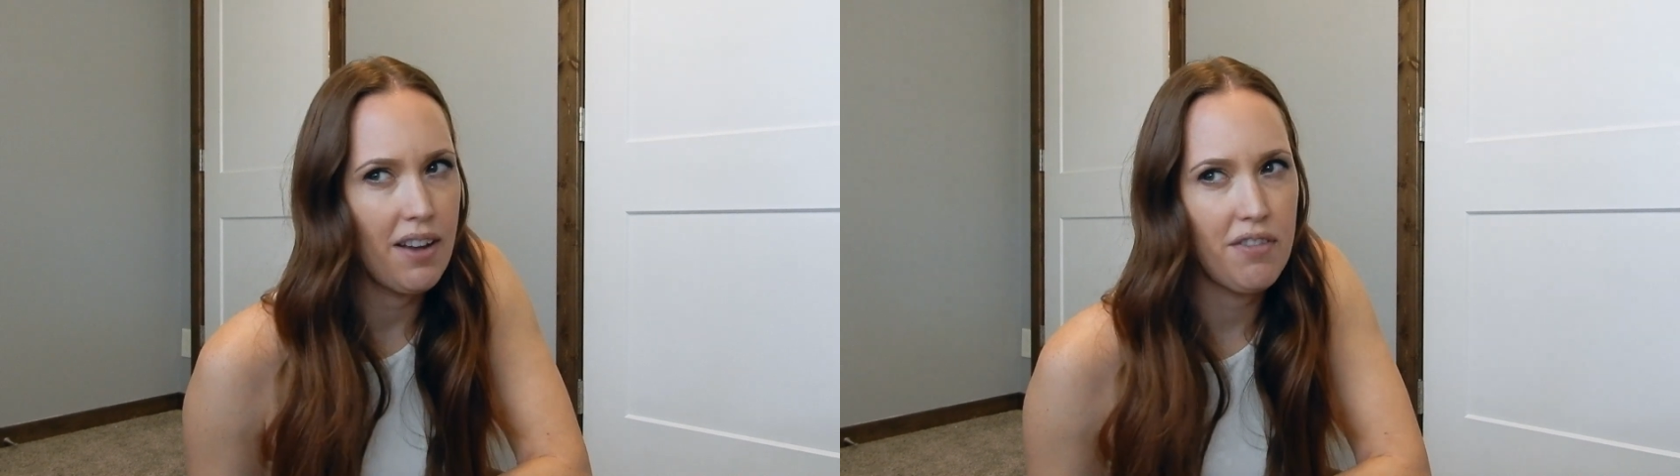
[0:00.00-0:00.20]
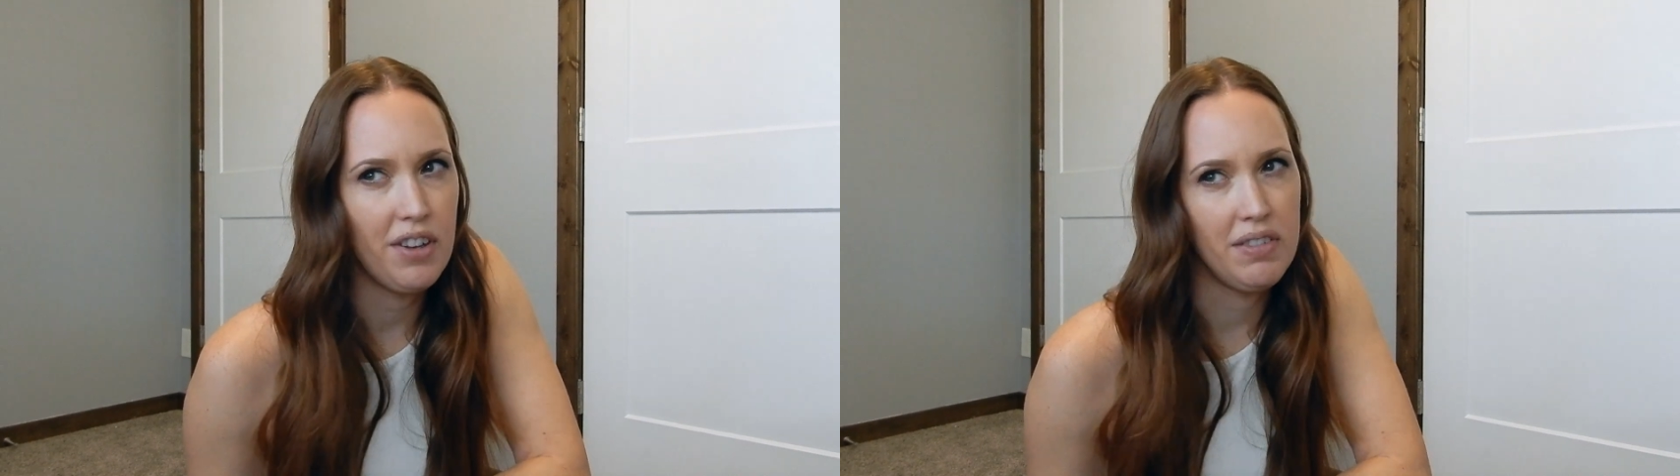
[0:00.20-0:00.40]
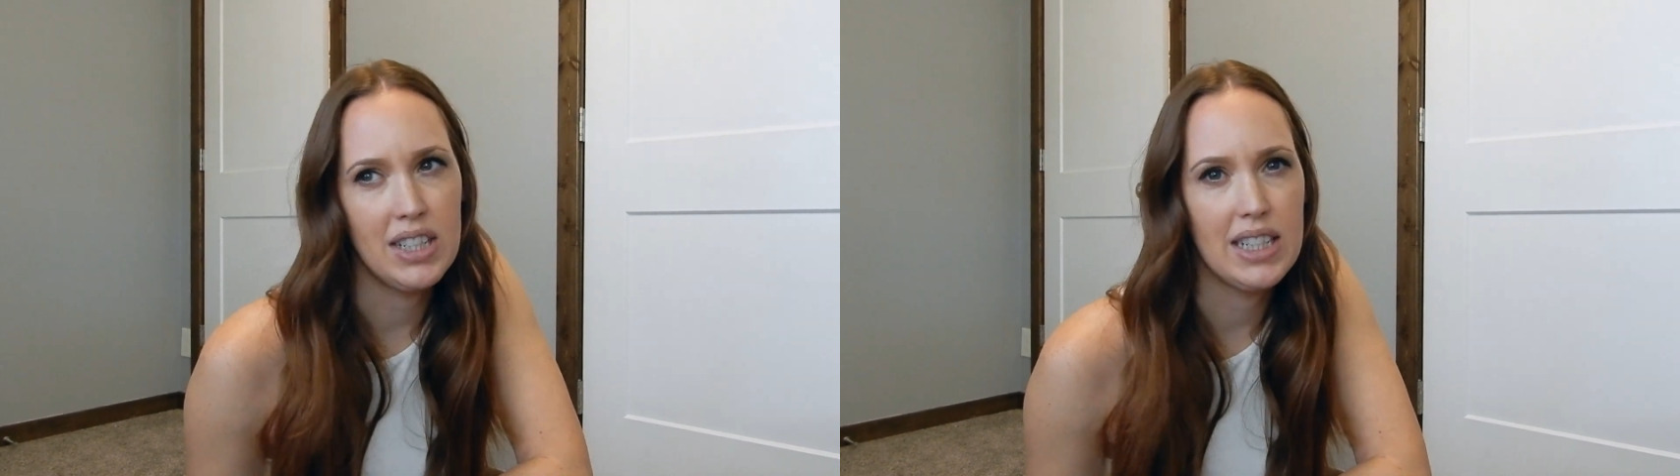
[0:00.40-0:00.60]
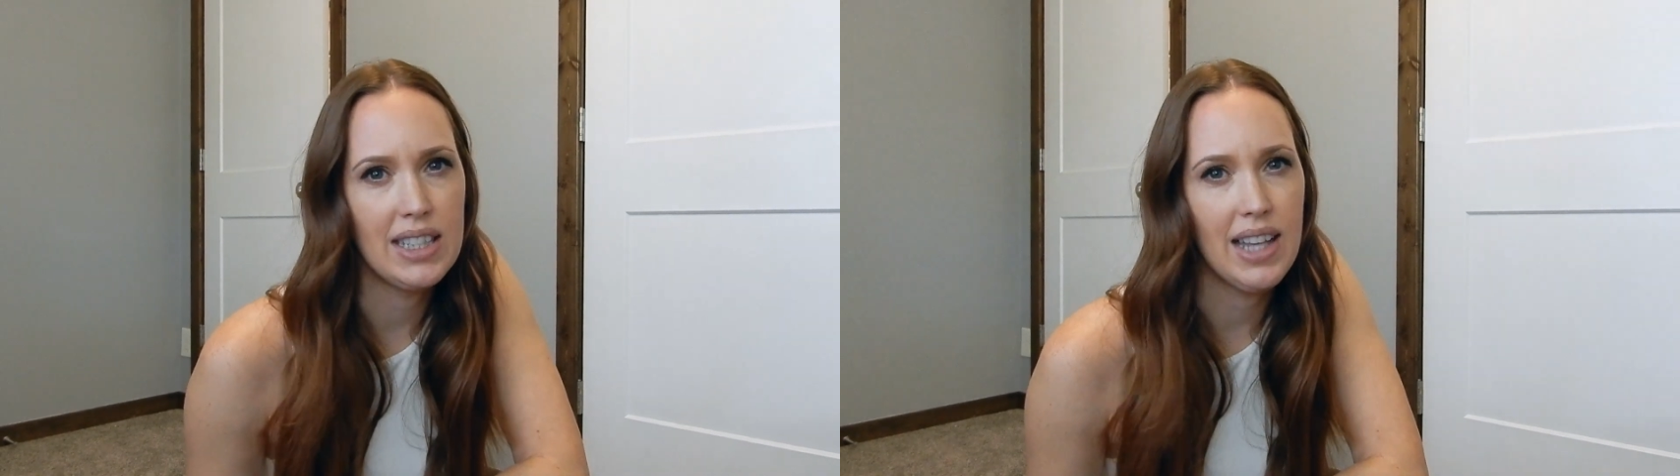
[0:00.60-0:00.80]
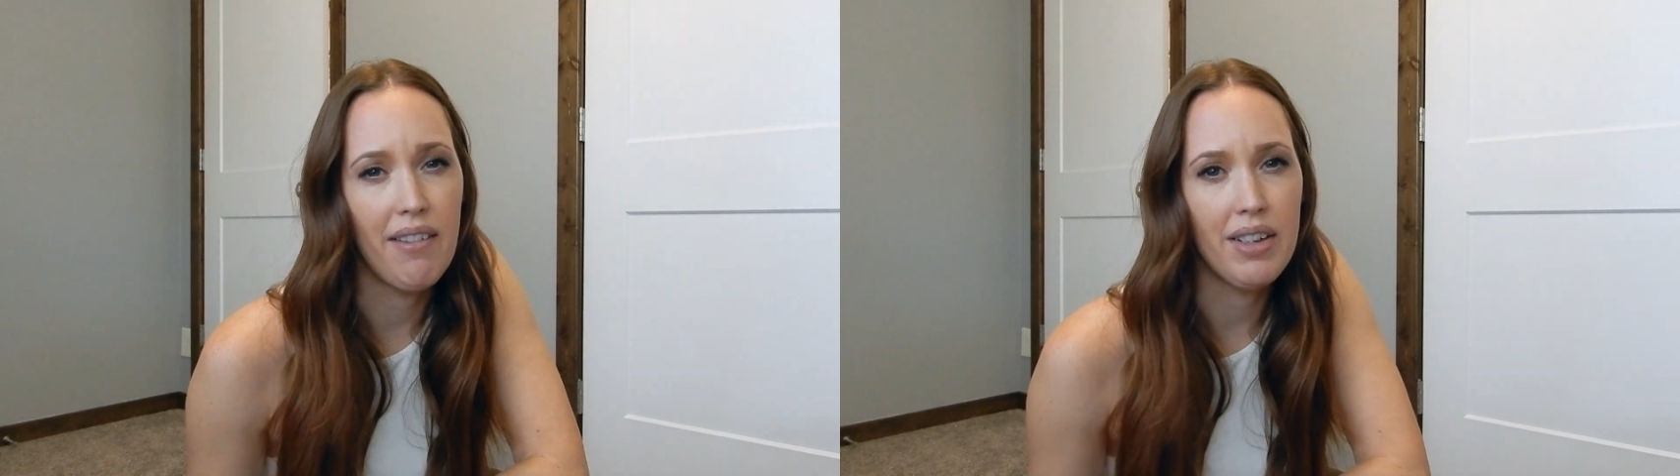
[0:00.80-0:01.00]
like
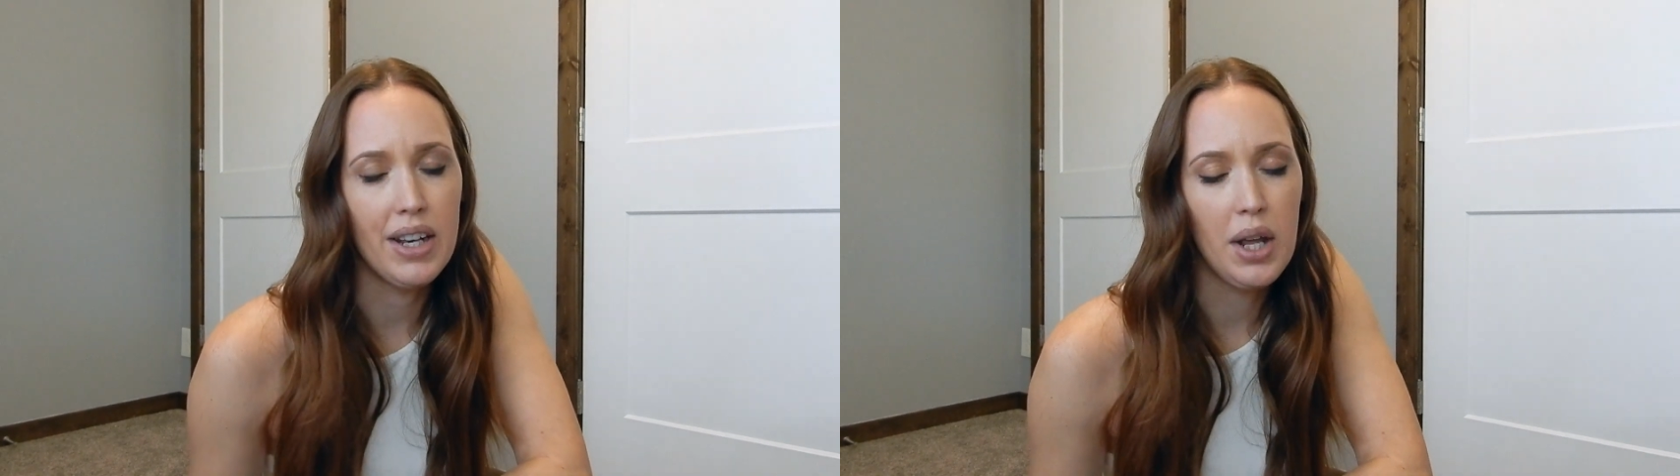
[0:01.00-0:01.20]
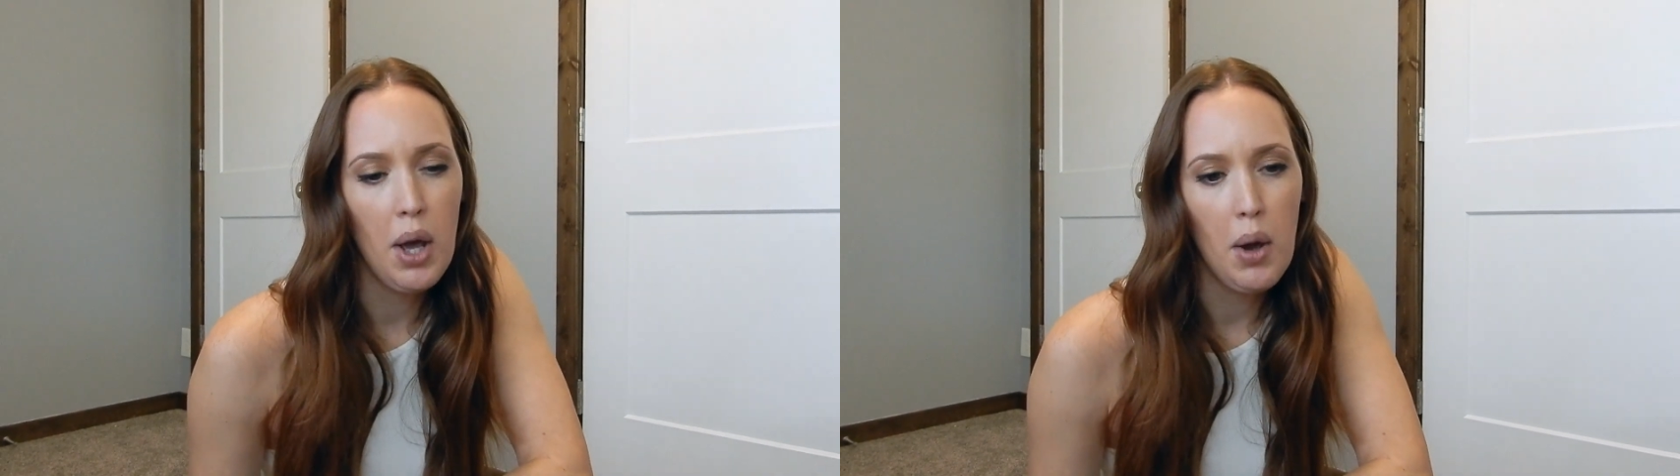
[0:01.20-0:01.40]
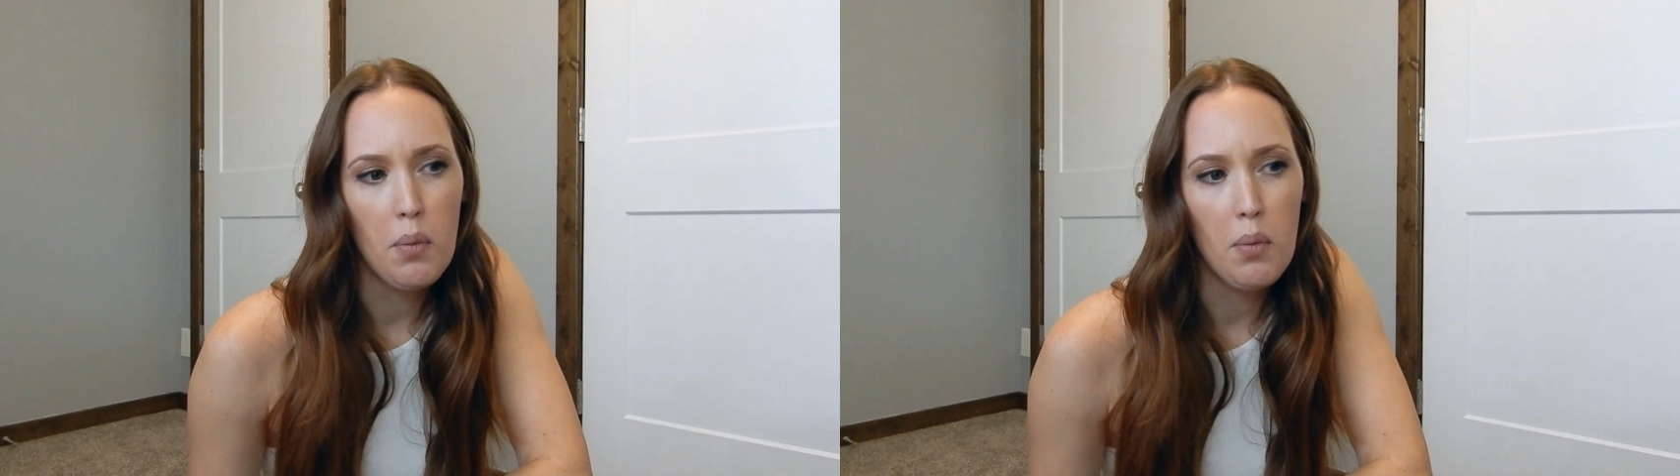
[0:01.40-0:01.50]
fifty-seven,